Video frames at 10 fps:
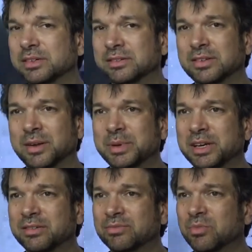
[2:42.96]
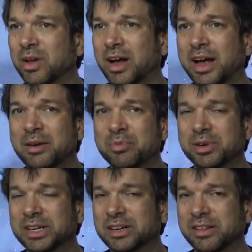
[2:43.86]
Well, I mean, I
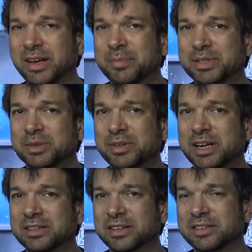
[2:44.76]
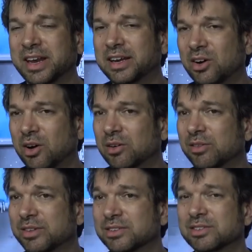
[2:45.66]
predict that episode 9 is going to tank harder
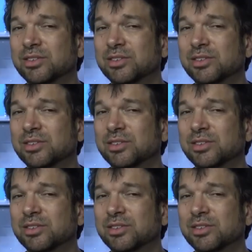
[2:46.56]
than